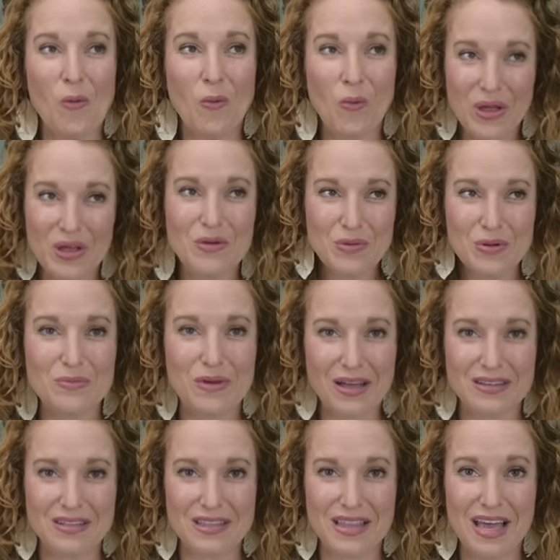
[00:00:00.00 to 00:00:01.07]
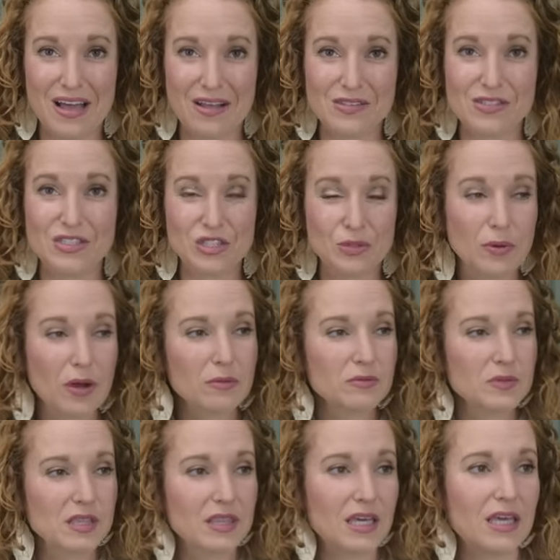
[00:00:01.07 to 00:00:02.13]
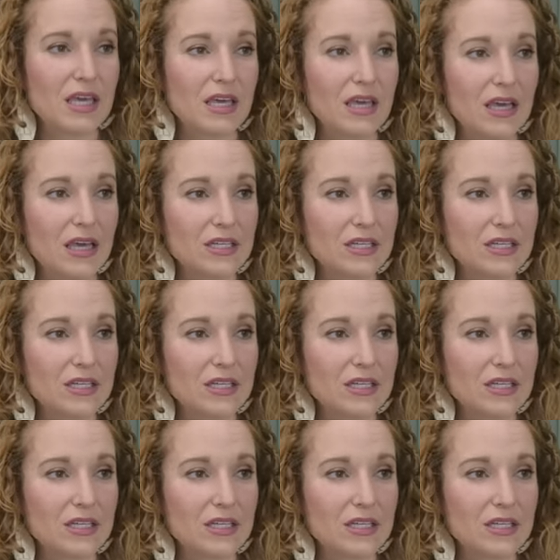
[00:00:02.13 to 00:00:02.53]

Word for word: we are remodeling the house. And you're probably thinking,